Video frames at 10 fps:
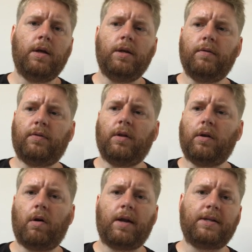you've still
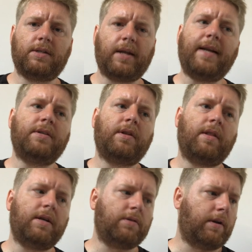got like stains and
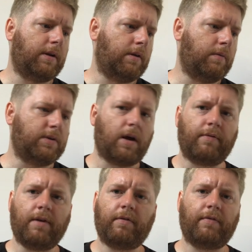things on it, which
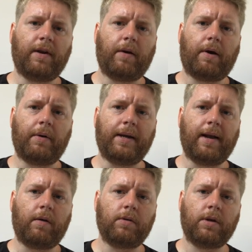I've never figured out how to
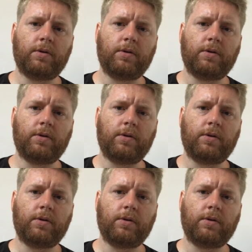get out.